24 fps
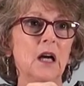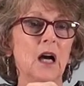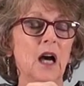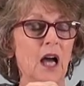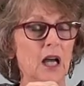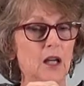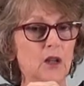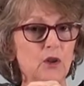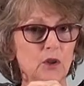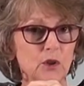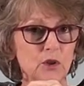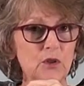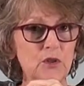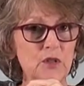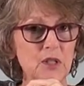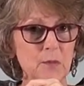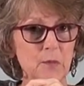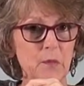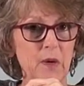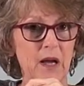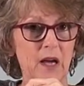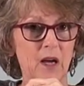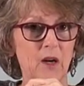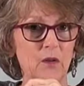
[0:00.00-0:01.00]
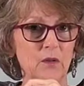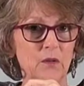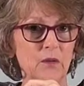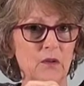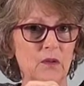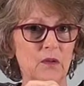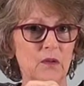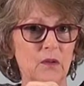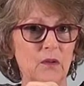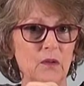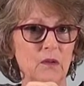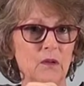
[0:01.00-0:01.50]
I learned about
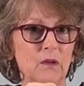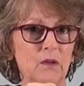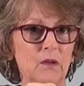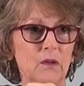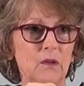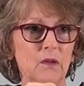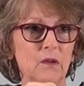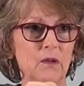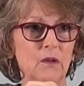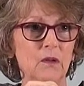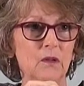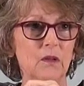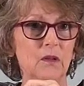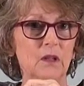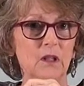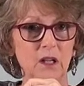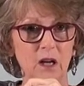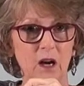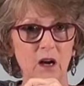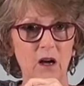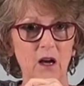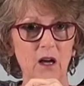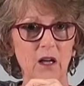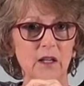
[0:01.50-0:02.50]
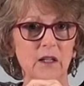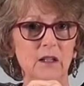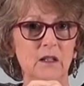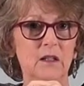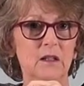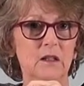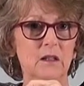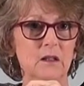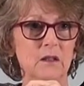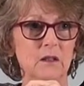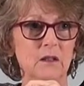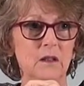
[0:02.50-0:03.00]
God
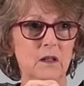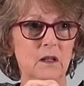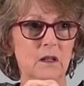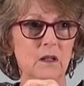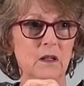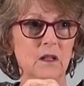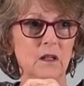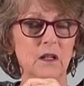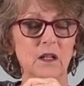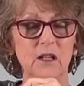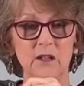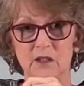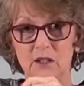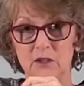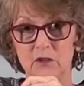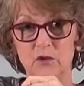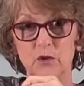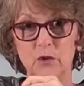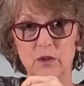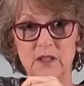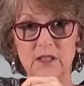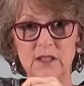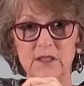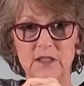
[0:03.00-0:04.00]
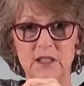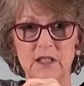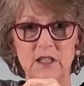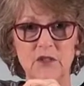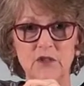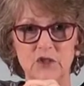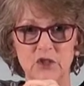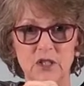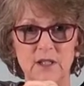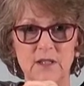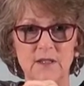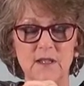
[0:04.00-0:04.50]
and the Trinity,
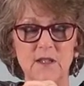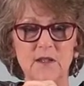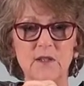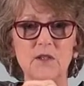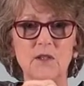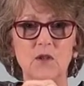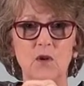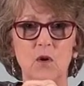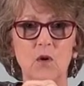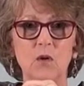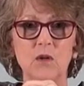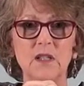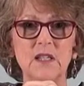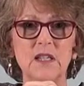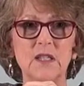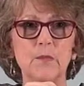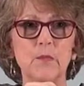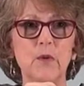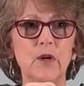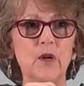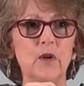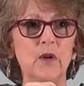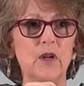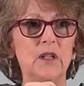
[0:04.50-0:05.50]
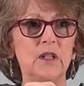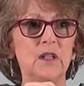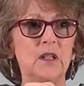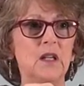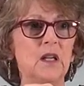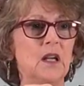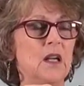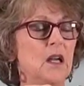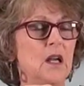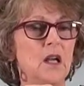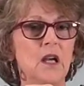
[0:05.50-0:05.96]
Jesus, the Holy Spirit